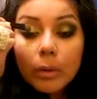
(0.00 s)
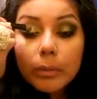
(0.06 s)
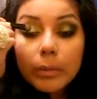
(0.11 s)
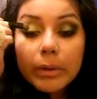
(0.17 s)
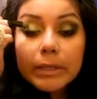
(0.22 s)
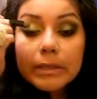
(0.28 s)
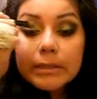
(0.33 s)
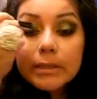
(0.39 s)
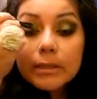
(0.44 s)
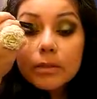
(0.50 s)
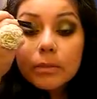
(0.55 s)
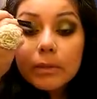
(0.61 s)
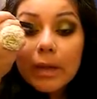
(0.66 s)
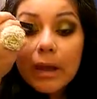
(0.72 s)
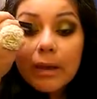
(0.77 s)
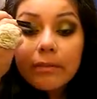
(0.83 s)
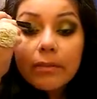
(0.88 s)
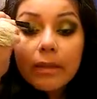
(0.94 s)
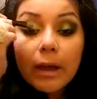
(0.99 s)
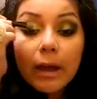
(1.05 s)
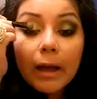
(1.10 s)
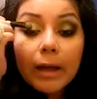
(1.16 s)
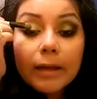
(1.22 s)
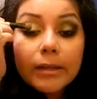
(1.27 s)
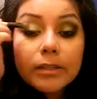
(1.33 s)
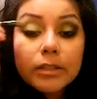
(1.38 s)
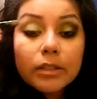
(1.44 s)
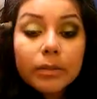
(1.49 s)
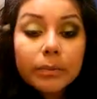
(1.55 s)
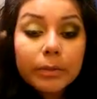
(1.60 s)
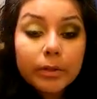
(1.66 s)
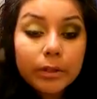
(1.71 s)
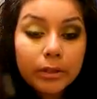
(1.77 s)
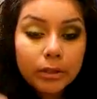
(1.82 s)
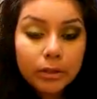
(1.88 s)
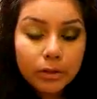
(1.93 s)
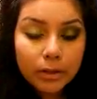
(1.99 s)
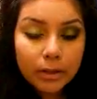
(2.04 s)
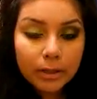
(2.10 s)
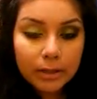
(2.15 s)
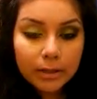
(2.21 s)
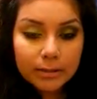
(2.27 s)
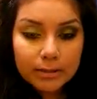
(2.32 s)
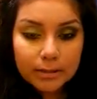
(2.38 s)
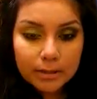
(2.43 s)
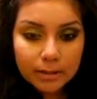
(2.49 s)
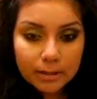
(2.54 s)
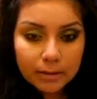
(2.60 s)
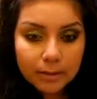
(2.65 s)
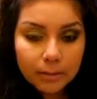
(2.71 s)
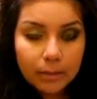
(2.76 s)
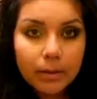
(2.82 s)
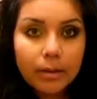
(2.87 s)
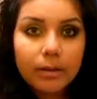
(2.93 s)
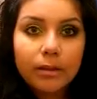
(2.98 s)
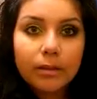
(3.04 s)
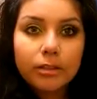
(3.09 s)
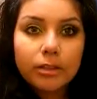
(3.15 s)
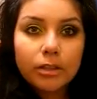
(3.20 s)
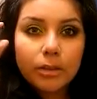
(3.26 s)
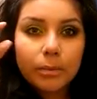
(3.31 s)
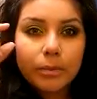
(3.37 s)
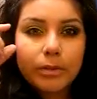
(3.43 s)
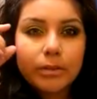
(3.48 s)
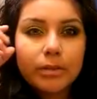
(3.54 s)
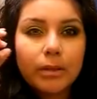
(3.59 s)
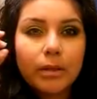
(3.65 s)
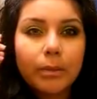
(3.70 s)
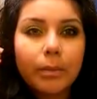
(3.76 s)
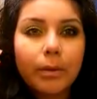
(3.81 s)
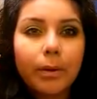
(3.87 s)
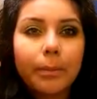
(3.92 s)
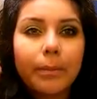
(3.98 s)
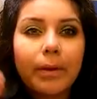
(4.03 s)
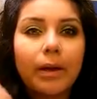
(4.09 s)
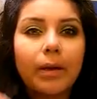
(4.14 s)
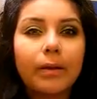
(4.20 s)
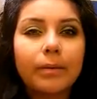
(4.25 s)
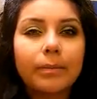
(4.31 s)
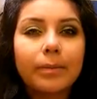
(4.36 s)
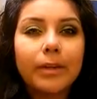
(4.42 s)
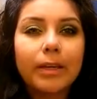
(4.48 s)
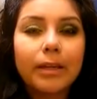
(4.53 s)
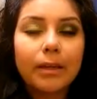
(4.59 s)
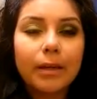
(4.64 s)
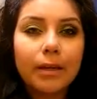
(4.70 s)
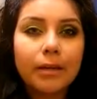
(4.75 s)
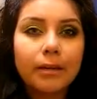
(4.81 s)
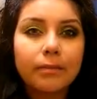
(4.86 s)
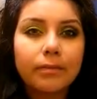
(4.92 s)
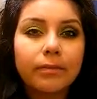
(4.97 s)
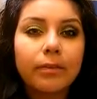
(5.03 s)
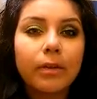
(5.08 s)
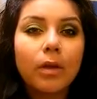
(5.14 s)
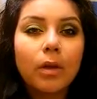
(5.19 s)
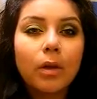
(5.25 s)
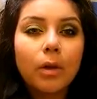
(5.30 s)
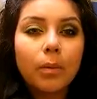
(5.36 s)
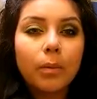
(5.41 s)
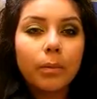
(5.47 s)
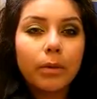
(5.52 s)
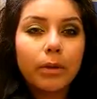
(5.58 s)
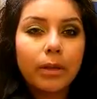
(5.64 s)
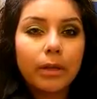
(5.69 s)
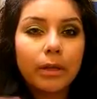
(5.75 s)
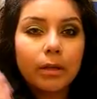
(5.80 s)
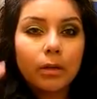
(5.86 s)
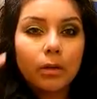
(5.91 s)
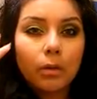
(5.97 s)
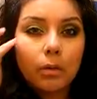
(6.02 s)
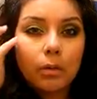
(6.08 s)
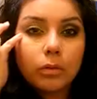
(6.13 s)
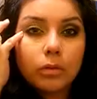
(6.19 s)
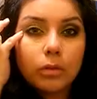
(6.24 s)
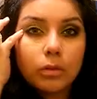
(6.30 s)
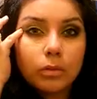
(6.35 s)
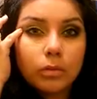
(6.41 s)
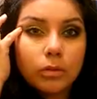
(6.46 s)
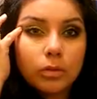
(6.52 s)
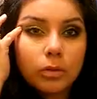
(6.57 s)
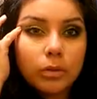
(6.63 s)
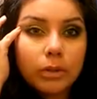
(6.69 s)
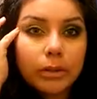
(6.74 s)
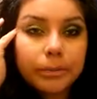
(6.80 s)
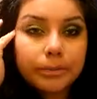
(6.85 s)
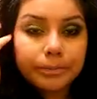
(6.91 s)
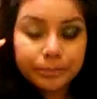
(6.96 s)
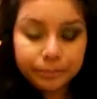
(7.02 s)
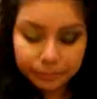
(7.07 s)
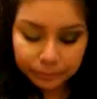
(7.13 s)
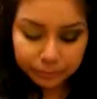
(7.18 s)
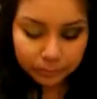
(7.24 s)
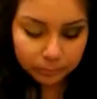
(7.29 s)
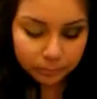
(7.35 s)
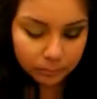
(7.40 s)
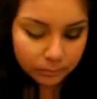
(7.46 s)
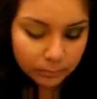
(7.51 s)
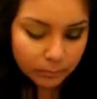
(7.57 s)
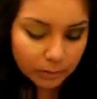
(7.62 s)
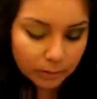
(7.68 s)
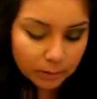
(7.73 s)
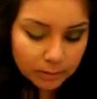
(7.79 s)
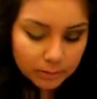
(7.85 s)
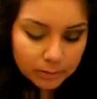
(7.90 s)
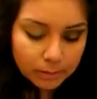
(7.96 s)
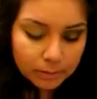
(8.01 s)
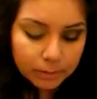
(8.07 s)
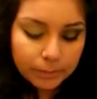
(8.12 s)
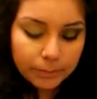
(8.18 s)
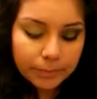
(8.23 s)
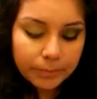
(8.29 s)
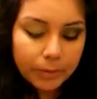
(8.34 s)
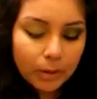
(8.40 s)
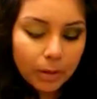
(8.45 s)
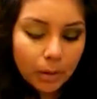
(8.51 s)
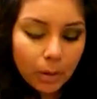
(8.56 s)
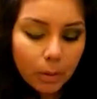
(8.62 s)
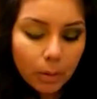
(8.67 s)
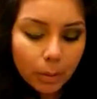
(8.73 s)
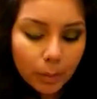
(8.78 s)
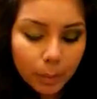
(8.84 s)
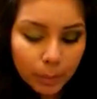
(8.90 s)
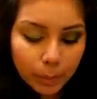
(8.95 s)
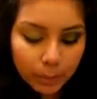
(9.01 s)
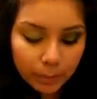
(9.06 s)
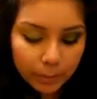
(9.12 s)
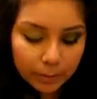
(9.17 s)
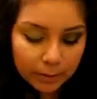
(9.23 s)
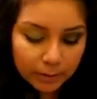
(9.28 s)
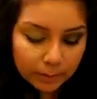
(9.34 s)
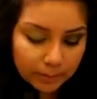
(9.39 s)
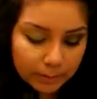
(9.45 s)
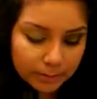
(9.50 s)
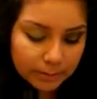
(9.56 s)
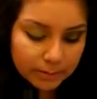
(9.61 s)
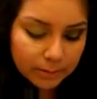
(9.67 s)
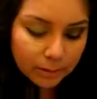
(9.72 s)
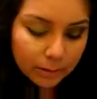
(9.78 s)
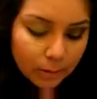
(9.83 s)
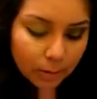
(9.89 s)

But since we have the eye shimmer under it, the shimmer is gonna pop out and make it kind of more like a gold tone to it. So, anyways.